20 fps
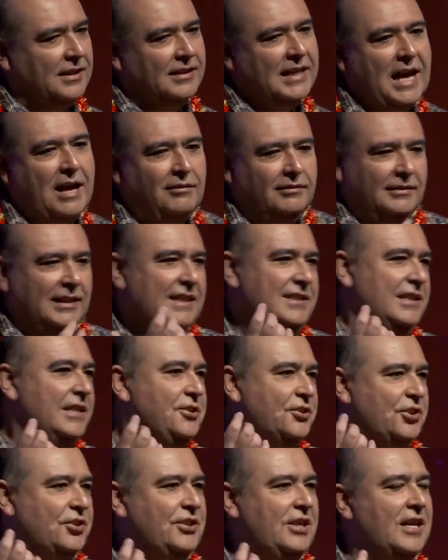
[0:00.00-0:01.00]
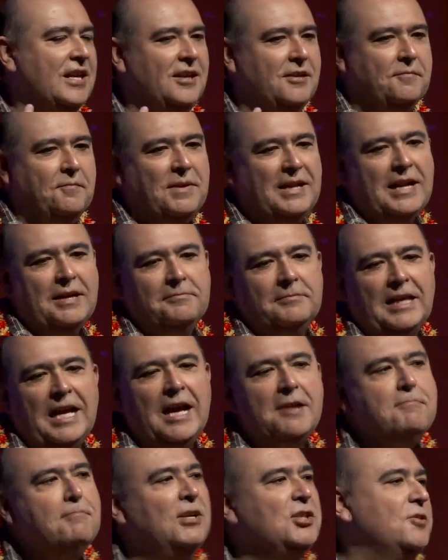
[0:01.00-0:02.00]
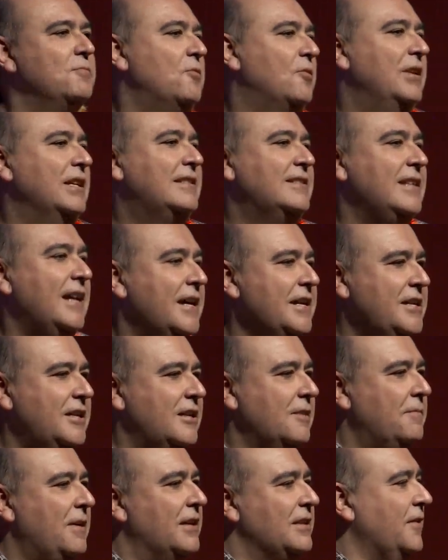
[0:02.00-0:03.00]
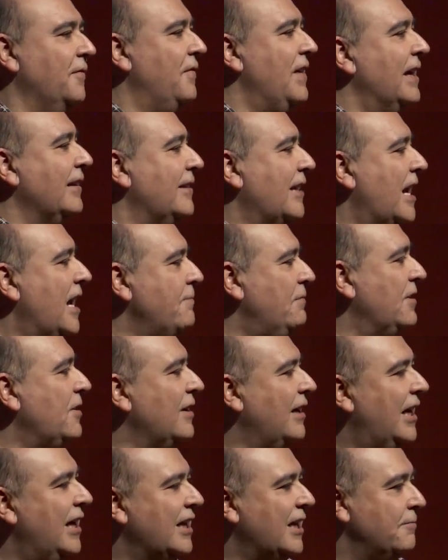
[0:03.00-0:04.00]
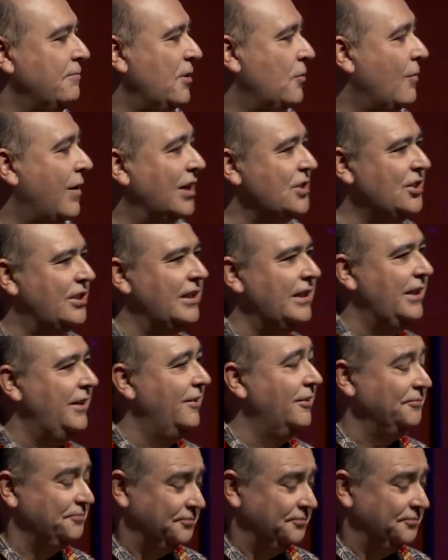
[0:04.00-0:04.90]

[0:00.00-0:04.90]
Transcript: Now, that's interesting, but I'm much more excited about the fact that I can be watching,